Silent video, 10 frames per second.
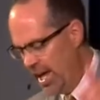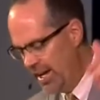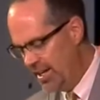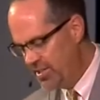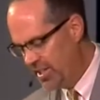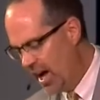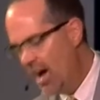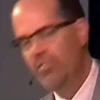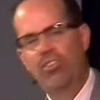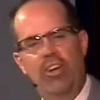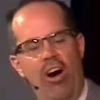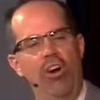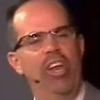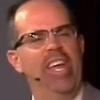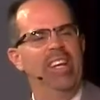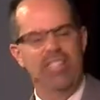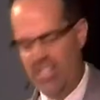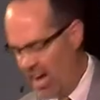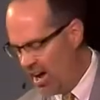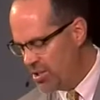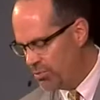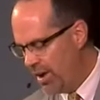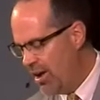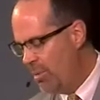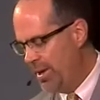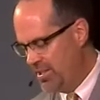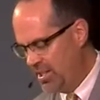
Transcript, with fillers: Yet it is God's calling, it is God's realm,